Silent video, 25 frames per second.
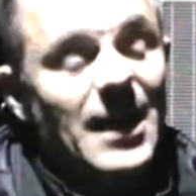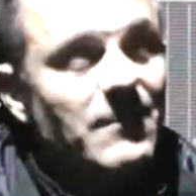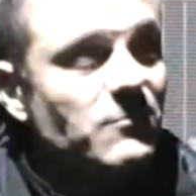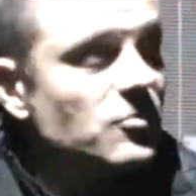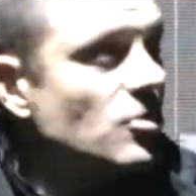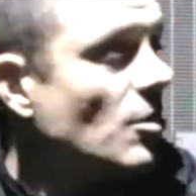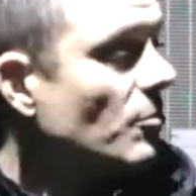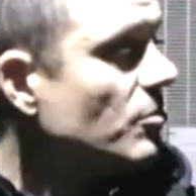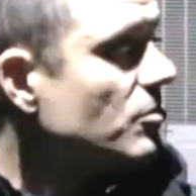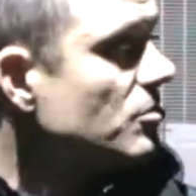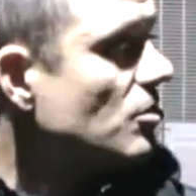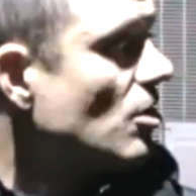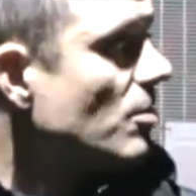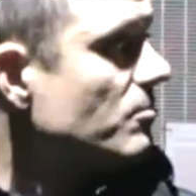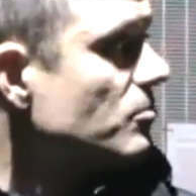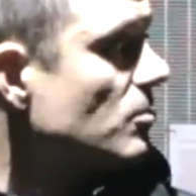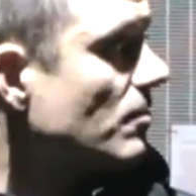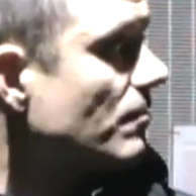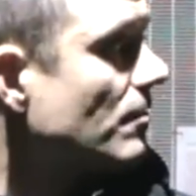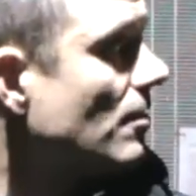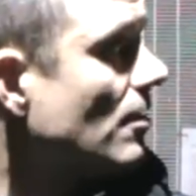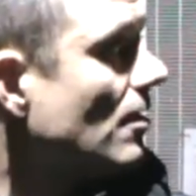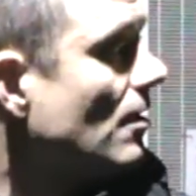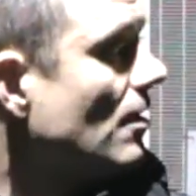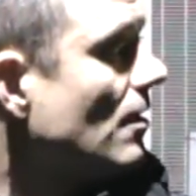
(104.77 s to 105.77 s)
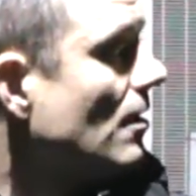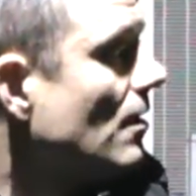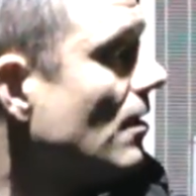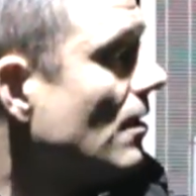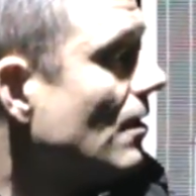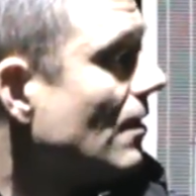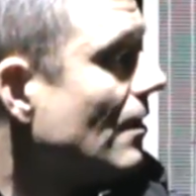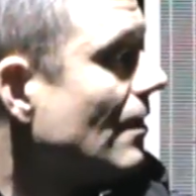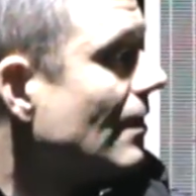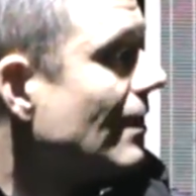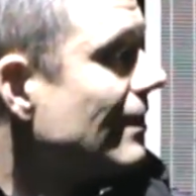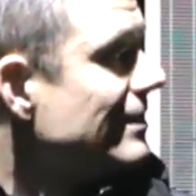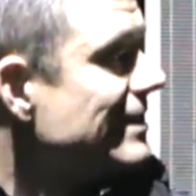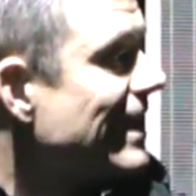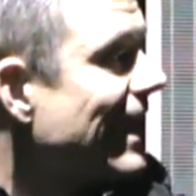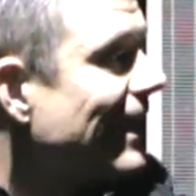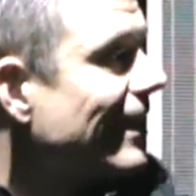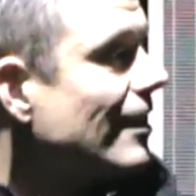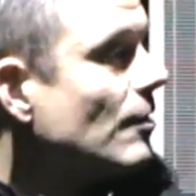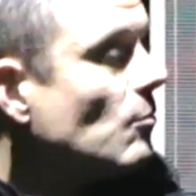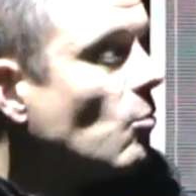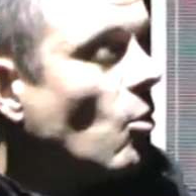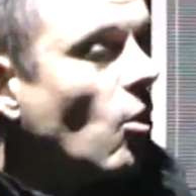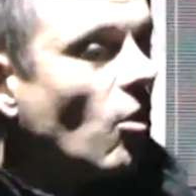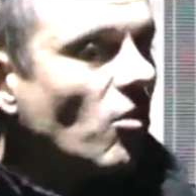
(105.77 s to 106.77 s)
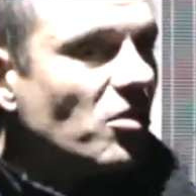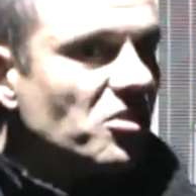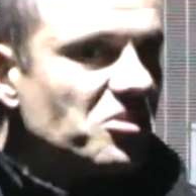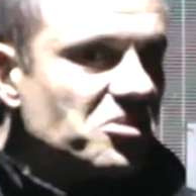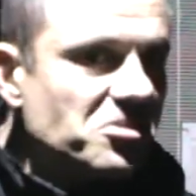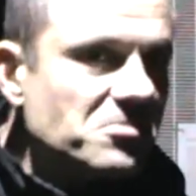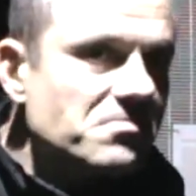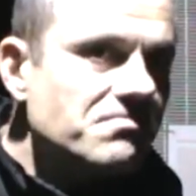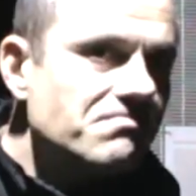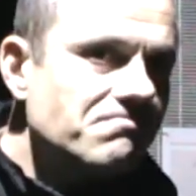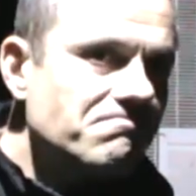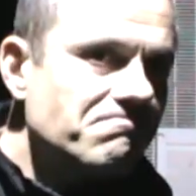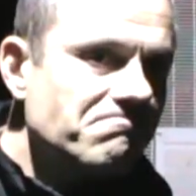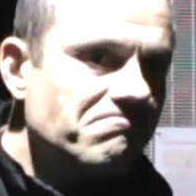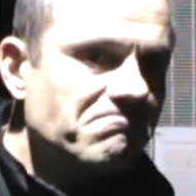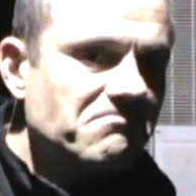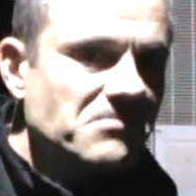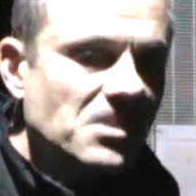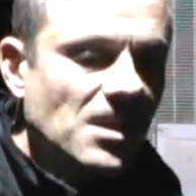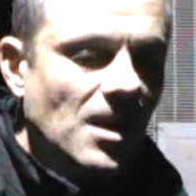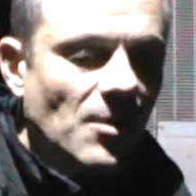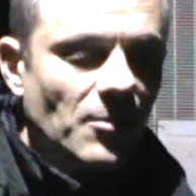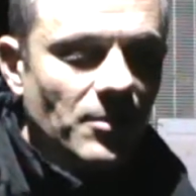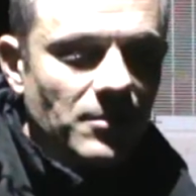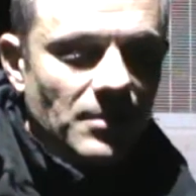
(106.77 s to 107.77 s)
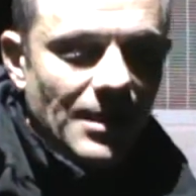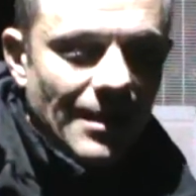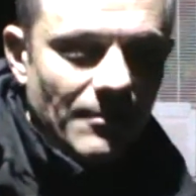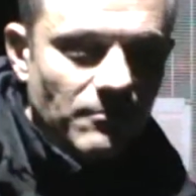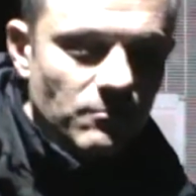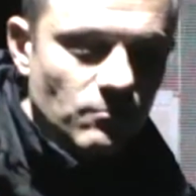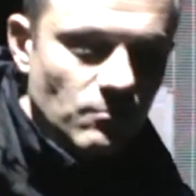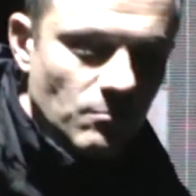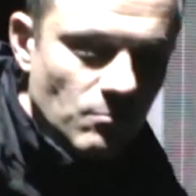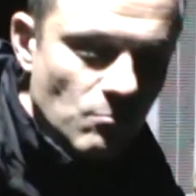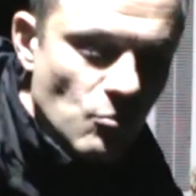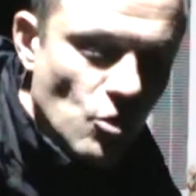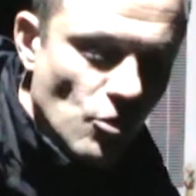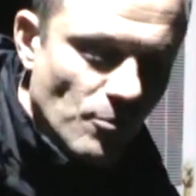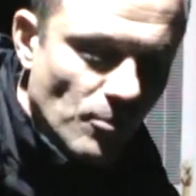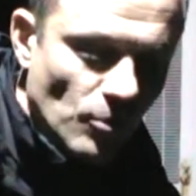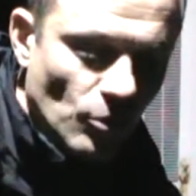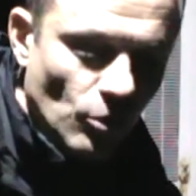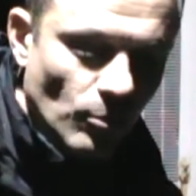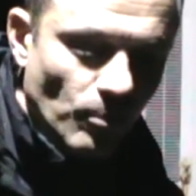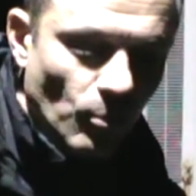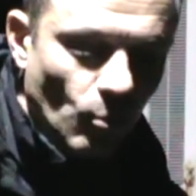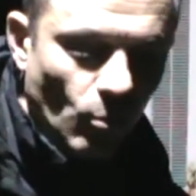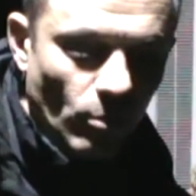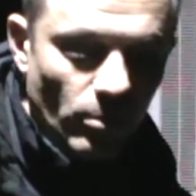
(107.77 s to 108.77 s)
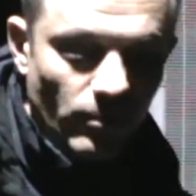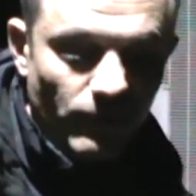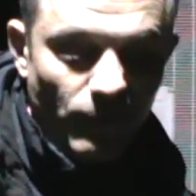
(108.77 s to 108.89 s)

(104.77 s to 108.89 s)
So in terms of attacking wise, and that movement of the ball in the